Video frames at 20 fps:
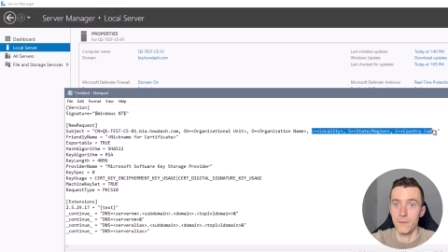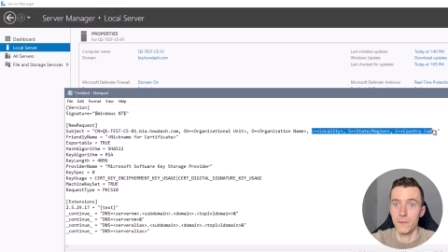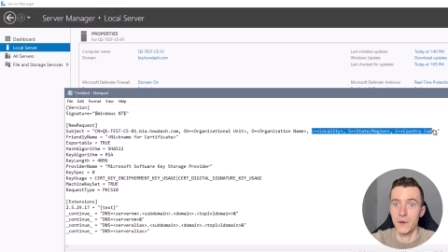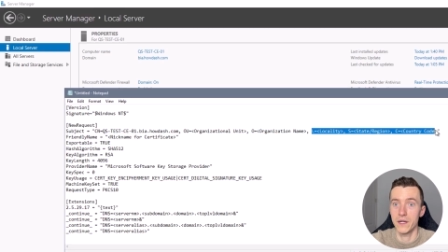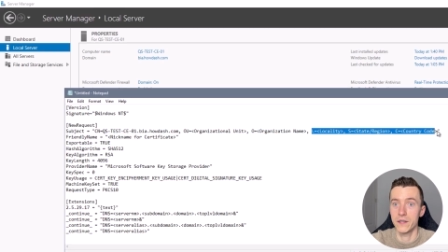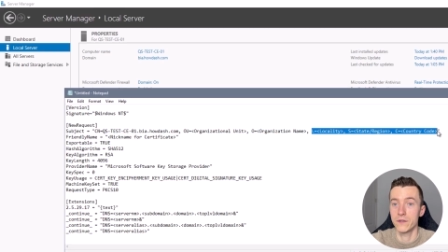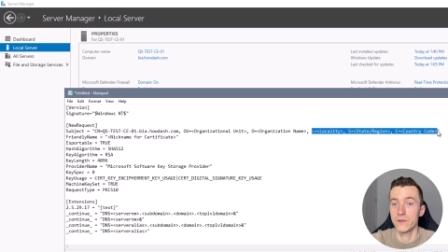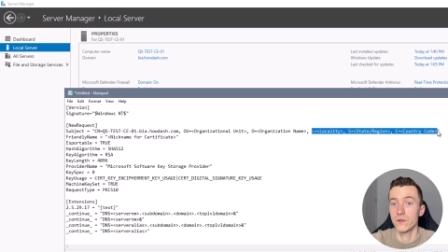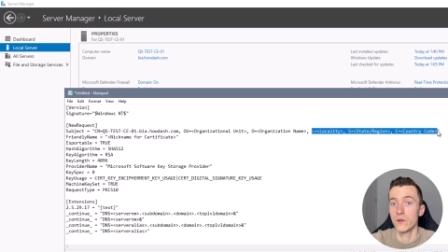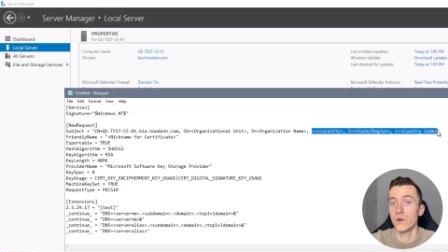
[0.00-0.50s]

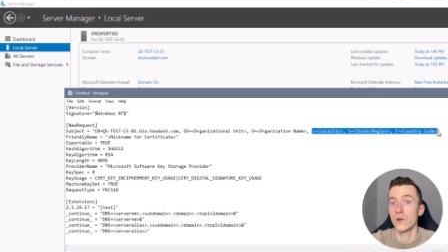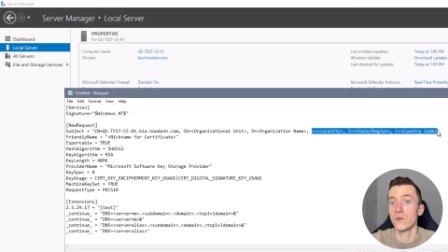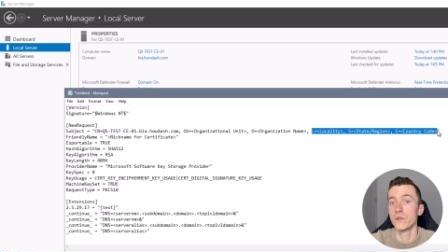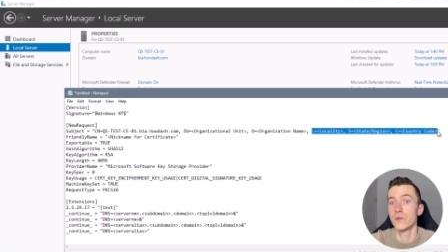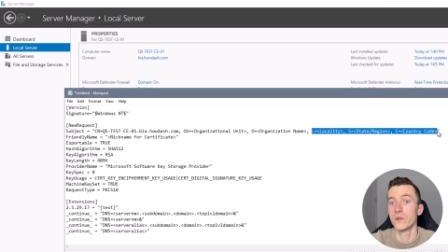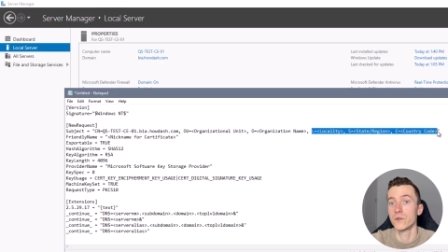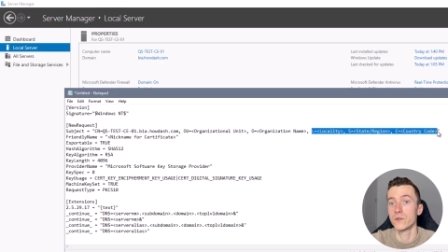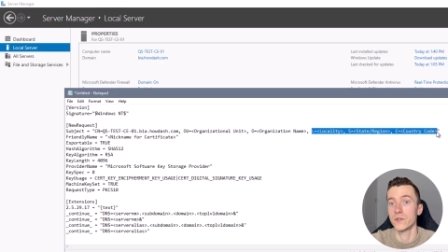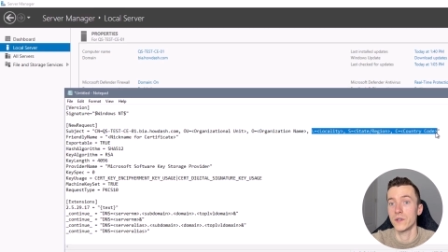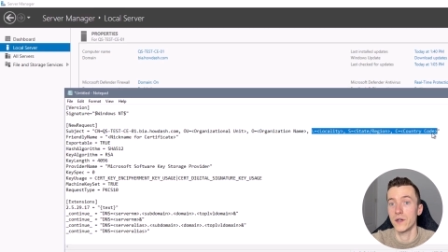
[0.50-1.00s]
But all
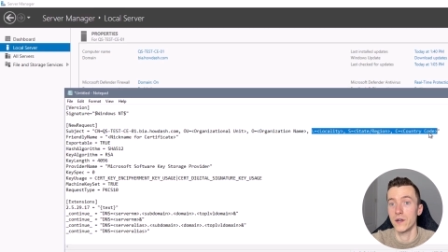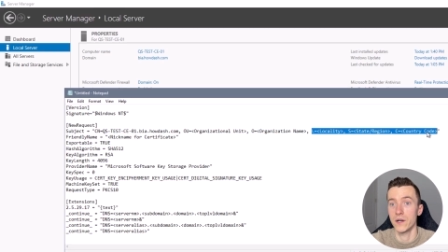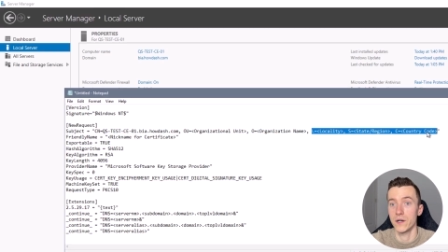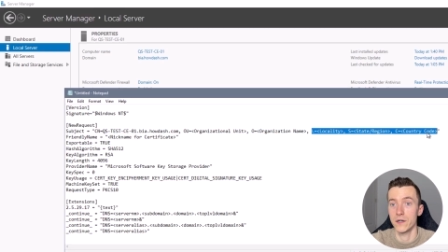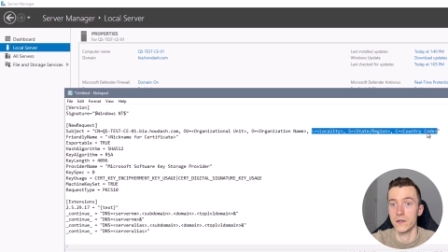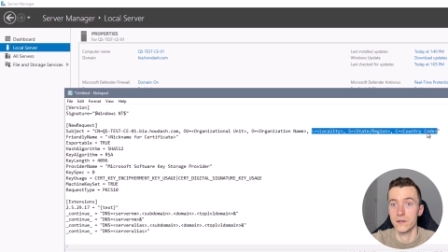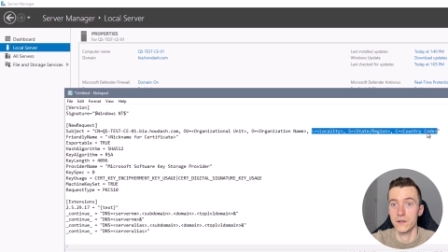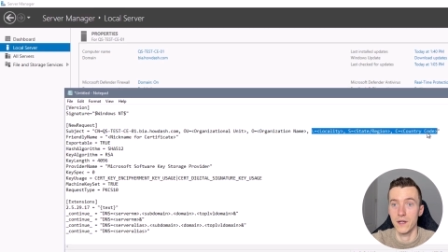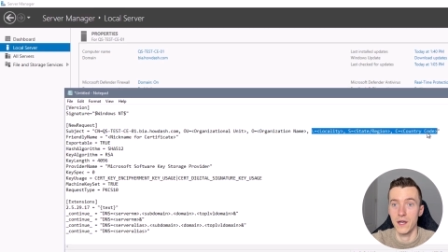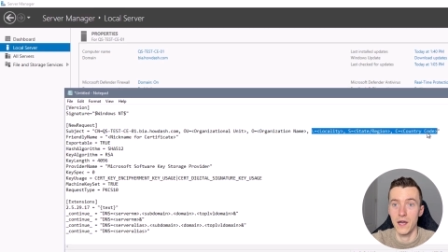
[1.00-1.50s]
those
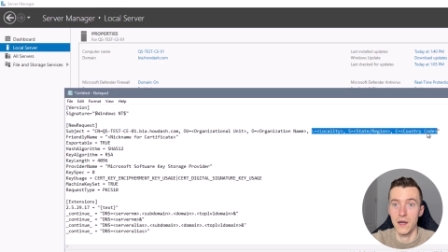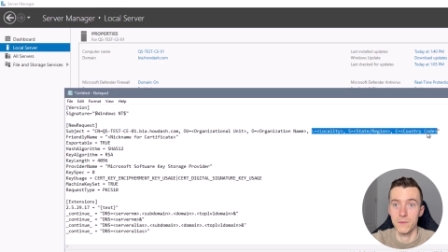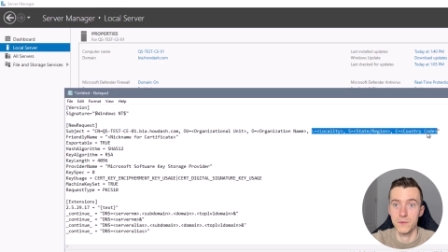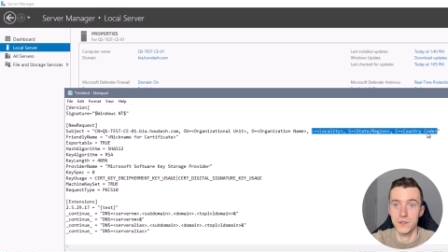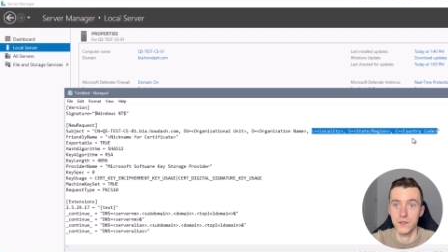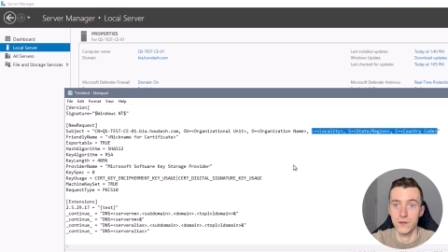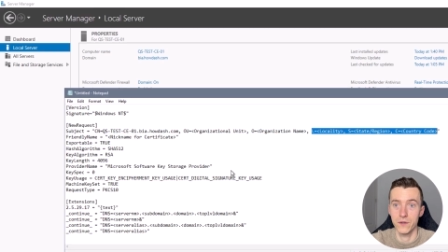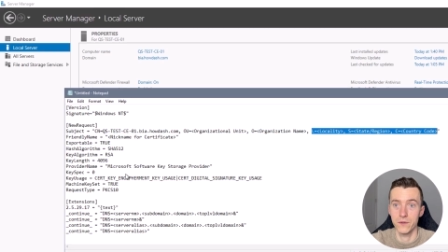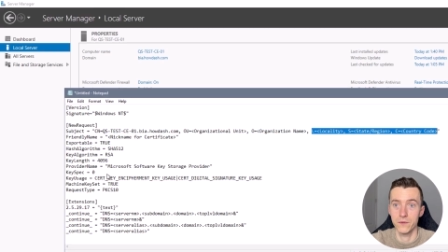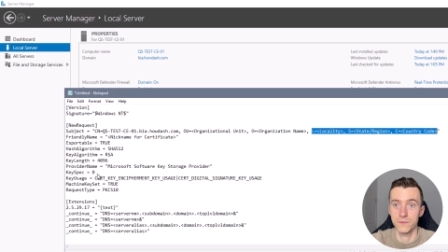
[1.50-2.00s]
are
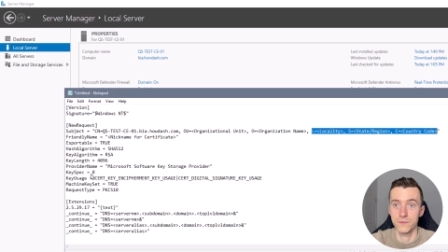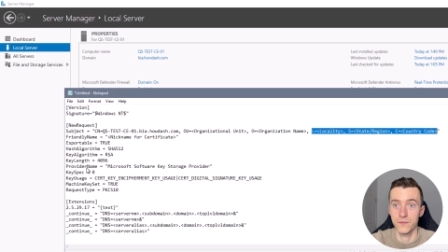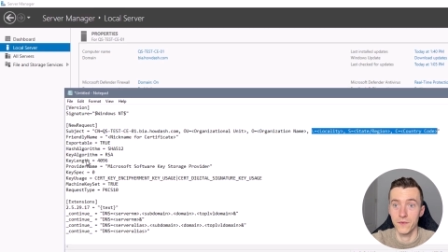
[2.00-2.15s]
optional.